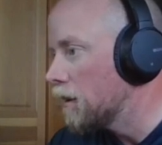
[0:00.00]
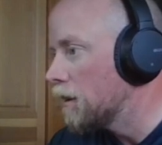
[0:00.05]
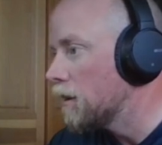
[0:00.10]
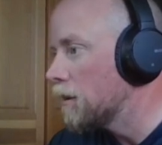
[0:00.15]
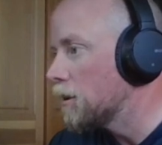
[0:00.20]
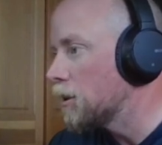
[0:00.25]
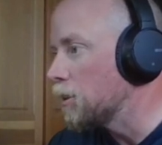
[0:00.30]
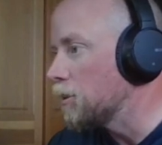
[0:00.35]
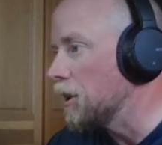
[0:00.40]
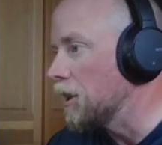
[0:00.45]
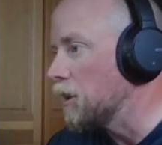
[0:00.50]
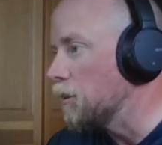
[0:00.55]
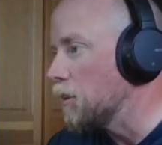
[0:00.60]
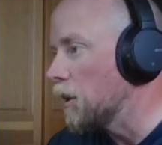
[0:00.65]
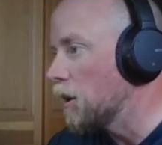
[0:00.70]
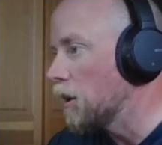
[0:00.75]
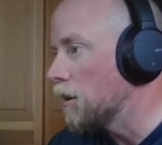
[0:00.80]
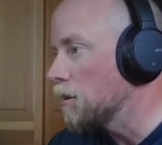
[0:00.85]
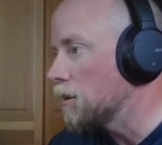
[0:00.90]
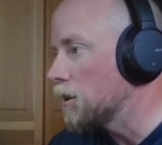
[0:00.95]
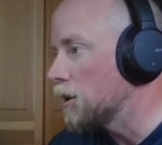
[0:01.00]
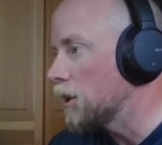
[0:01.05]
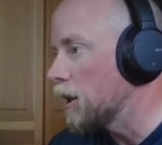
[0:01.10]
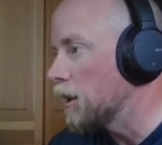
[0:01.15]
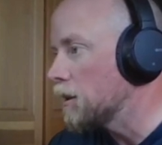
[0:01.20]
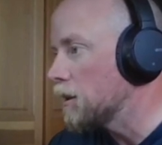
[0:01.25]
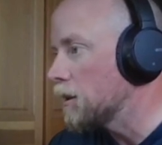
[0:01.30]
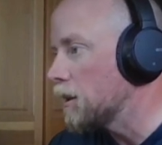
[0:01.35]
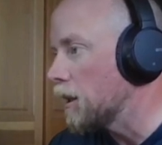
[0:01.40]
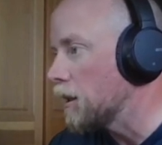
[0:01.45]
Shoot me an email,
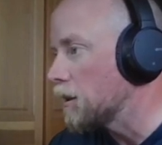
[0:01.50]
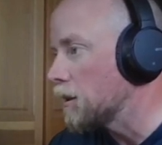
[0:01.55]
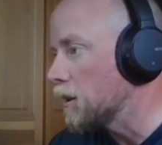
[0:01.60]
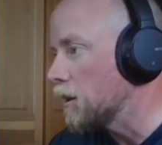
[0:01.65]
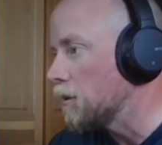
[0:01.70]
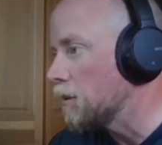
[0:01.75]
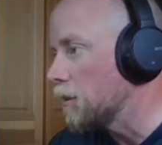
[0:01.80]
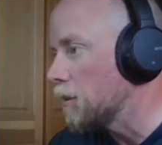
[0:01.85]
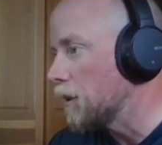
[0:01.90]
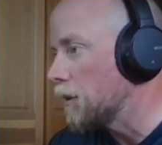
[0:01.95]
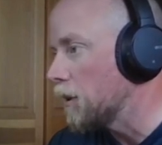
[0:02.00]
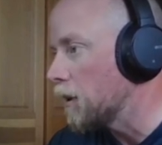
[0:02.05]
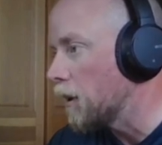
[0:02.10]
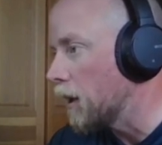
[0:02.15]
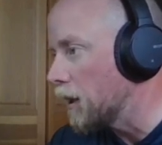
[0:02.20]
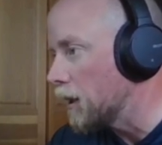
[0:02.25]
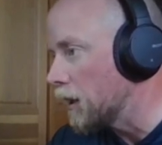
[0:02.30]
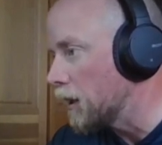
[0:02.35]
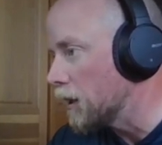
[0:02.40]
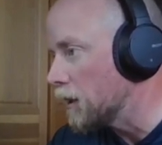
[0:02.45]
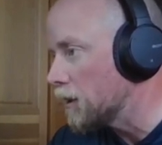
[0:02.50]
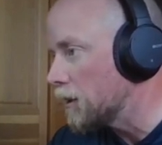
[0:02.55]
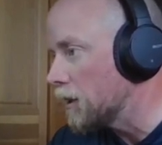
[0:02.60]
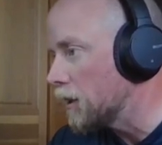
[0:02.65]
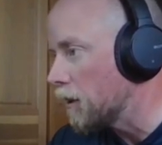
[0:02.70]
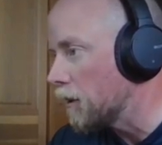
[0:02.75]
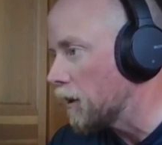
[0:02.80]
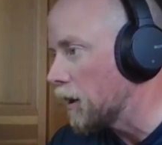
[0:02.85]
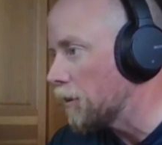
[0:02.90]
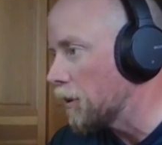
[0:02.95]
Jens Hansen, with your ideas,
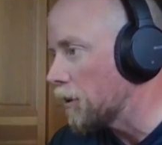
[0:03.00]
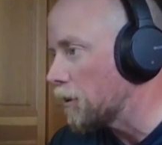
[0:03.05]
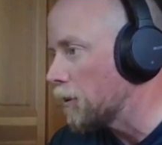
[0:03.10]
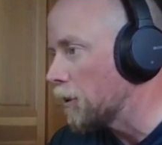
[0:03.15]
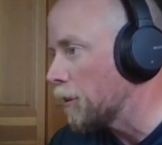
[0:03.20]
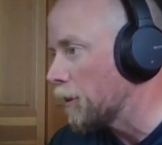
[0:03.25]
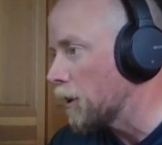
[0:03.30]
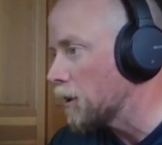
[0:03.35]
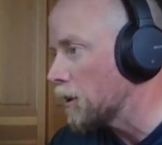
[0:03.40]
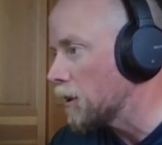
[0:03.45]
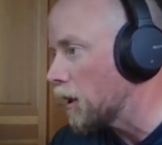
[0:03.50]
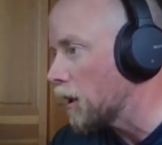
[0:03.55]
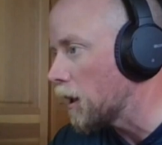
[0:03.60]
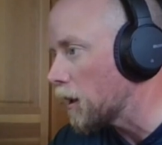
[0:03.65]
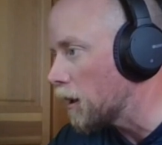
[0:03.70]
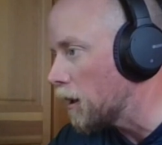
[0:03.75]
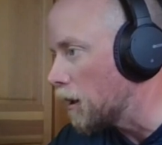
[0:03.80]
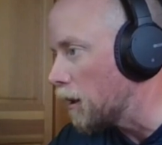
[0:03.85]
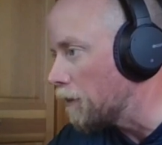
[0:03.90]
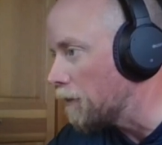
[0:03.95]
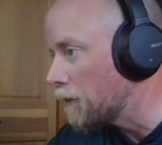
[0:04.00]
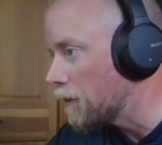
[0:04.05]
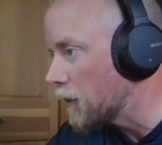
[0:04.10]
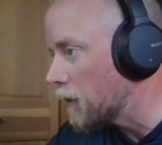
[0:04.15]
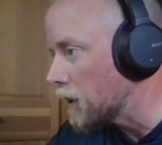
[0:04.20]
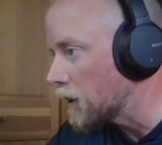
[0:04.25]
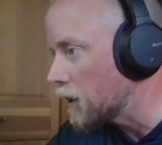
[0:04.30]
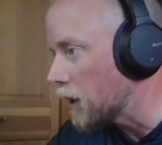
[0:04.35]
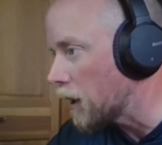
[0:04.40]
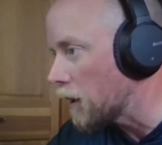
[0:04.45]
trm at therealmartian.com.
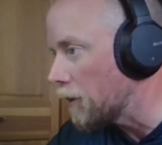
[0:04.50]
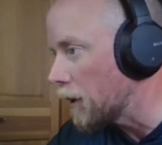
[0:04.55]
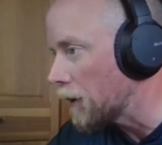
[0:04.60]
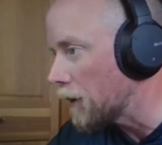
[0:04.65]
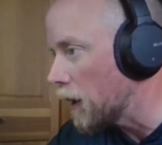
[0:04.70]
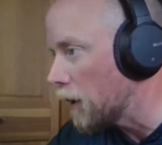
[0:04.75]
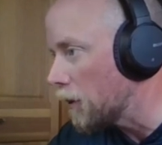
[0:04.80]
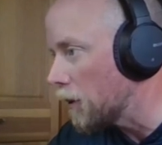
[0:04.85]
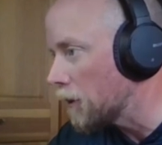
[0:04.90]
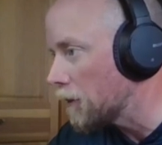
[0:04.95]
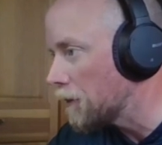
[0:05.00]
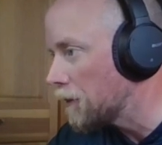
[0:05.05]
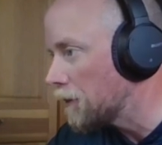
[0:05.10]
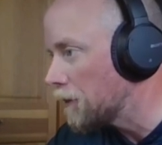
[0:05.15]
Let's talk about that one.